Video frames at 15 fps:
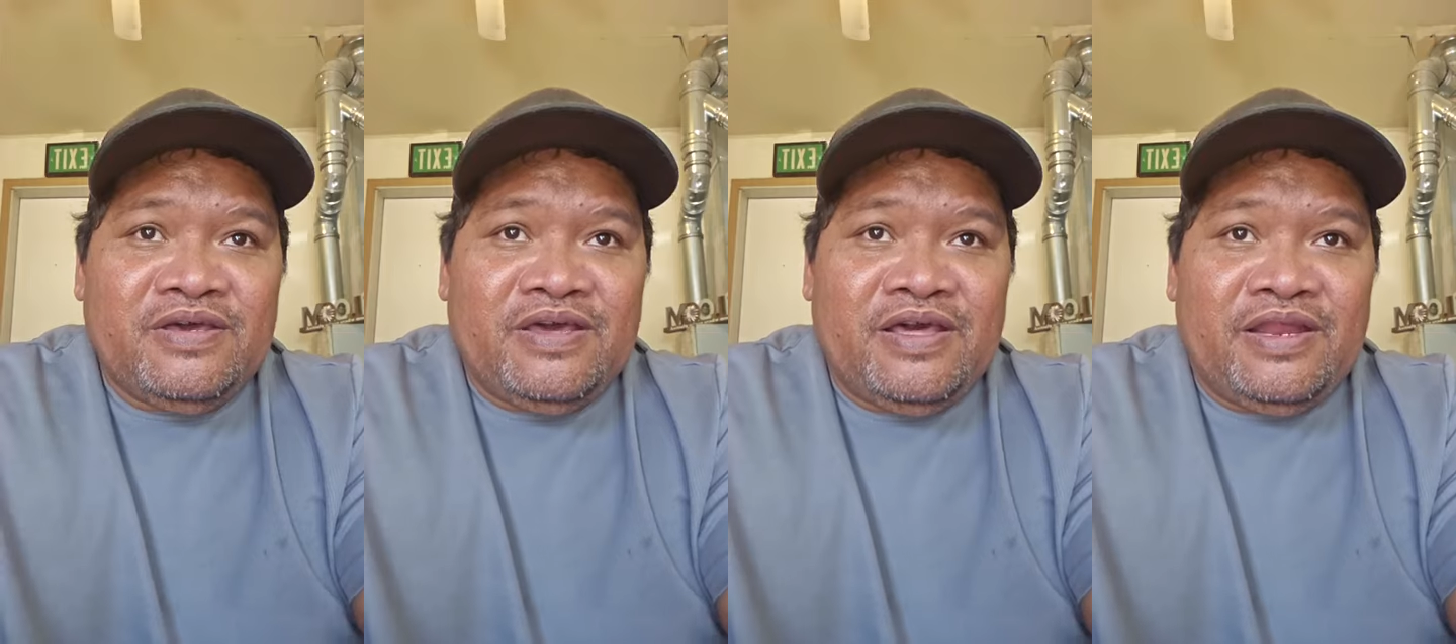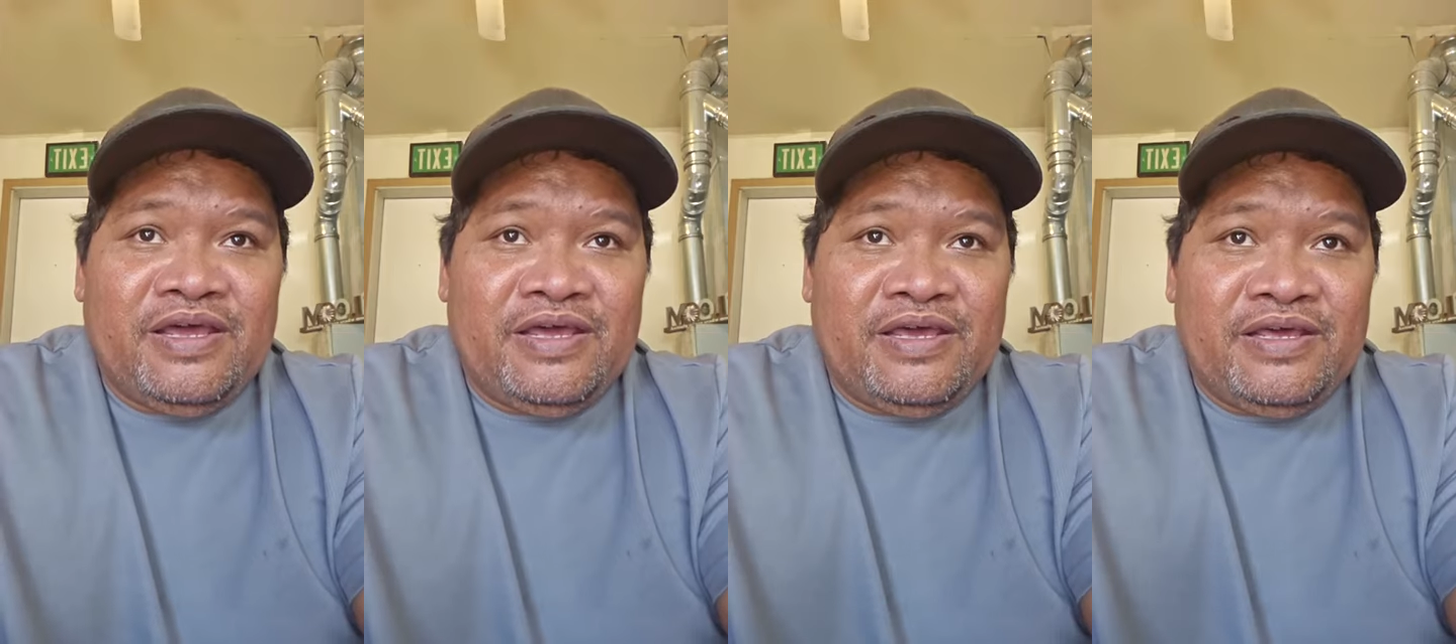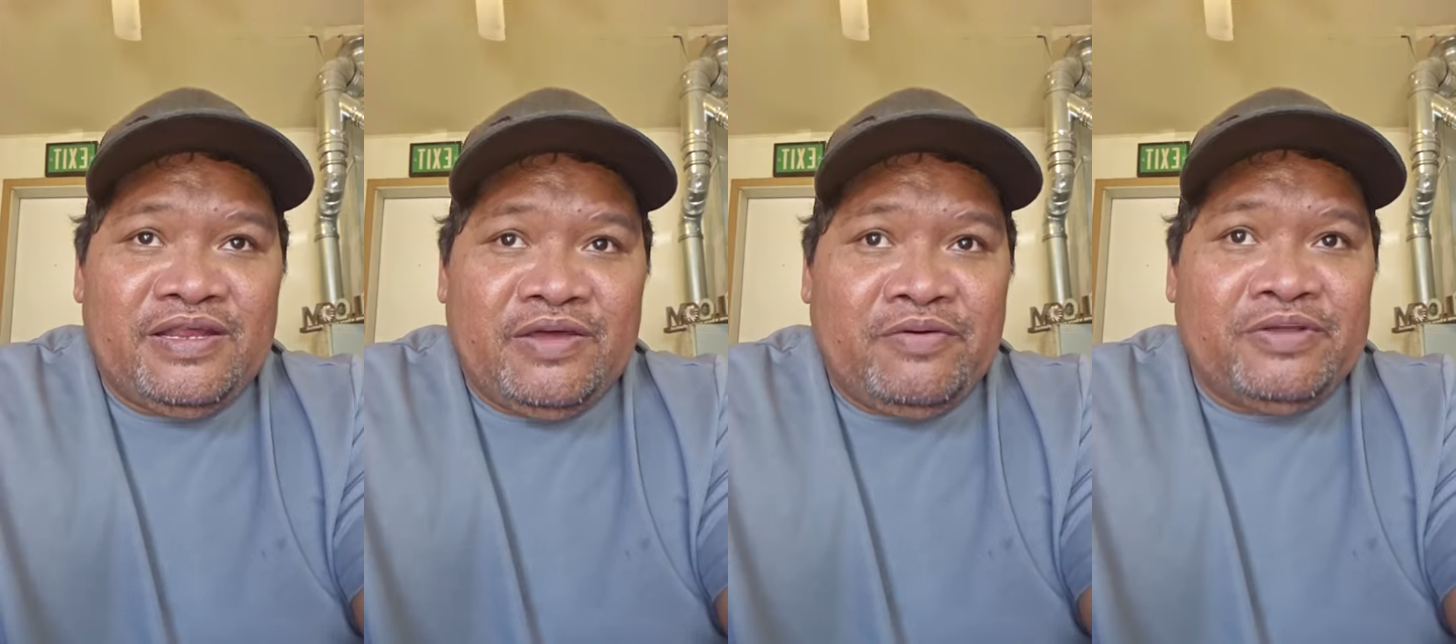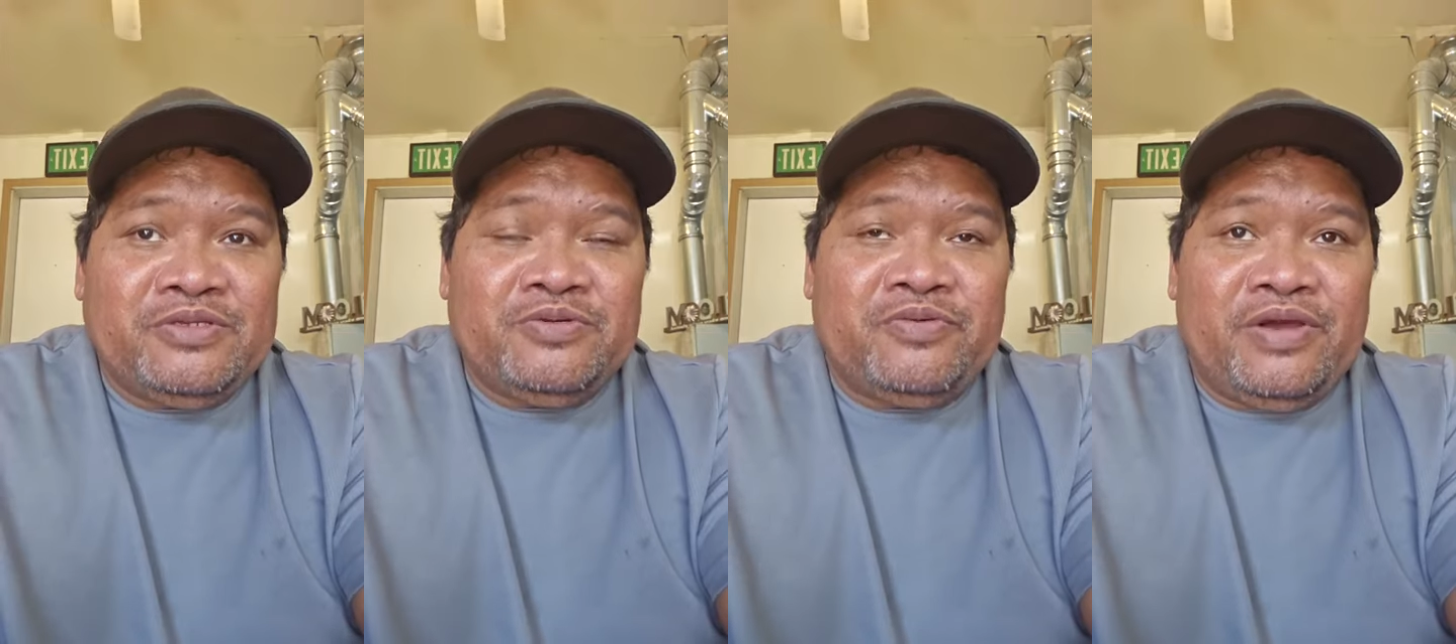and then I
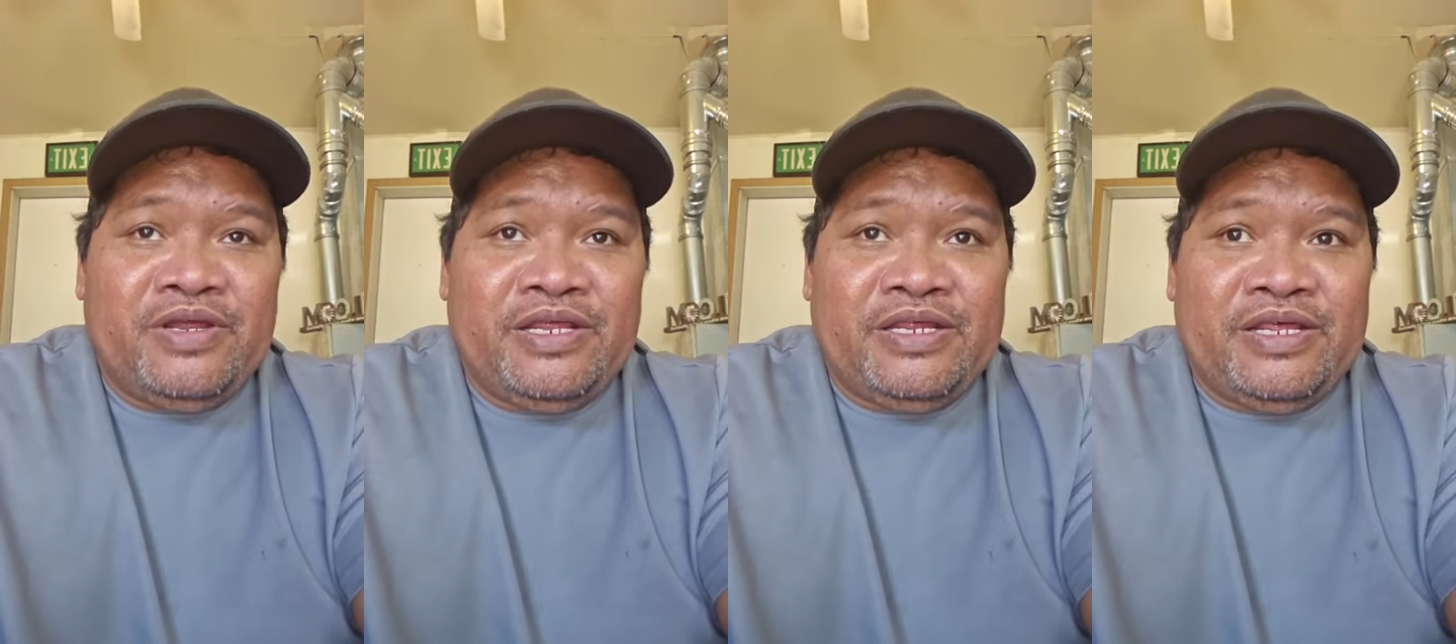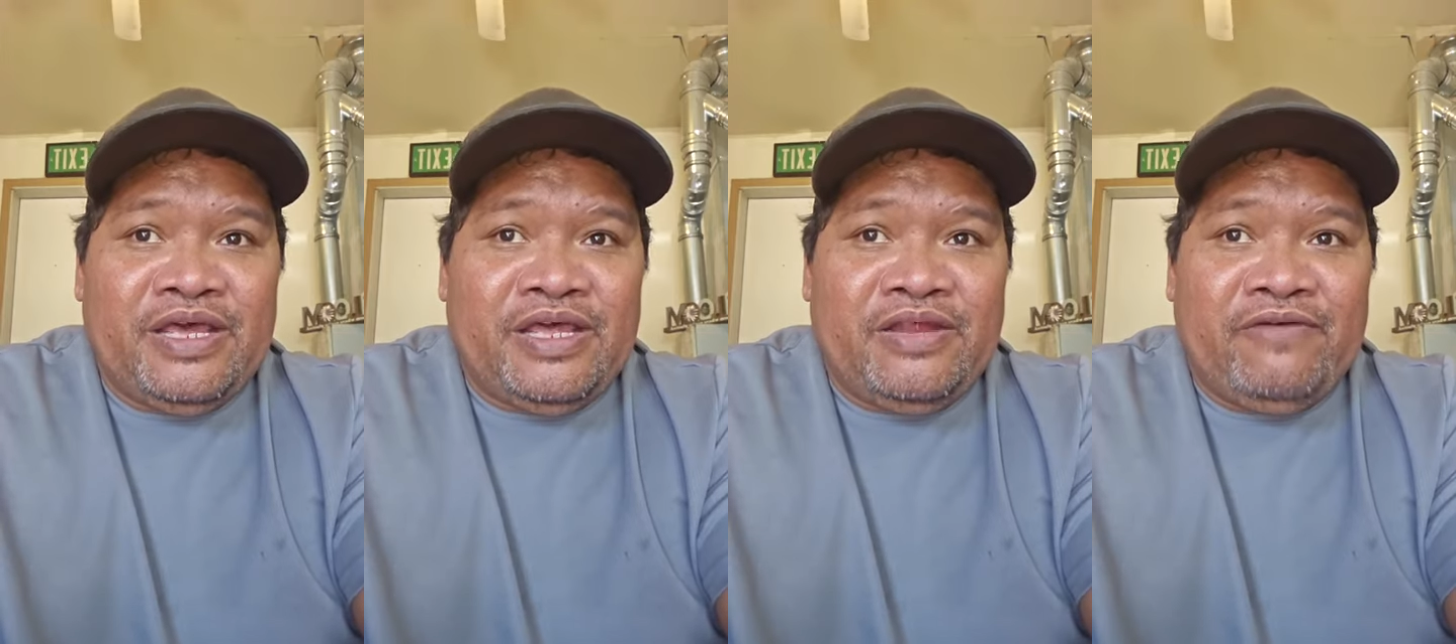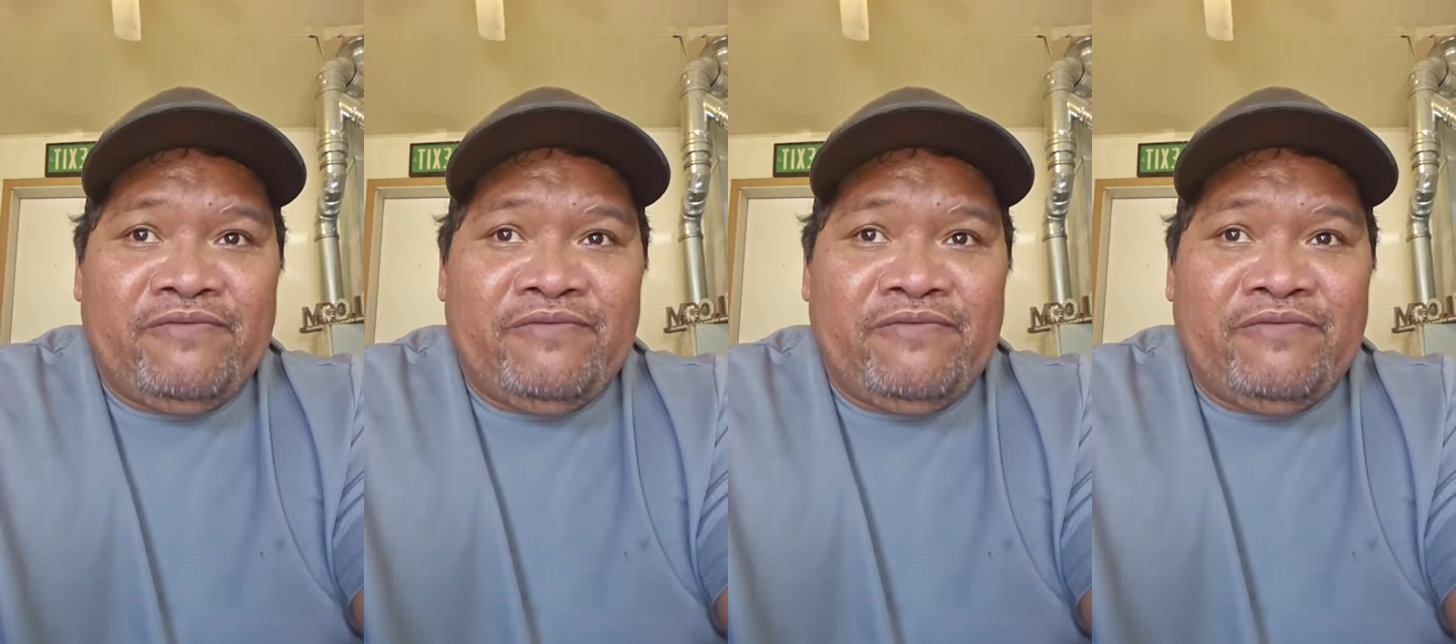went to run it, and I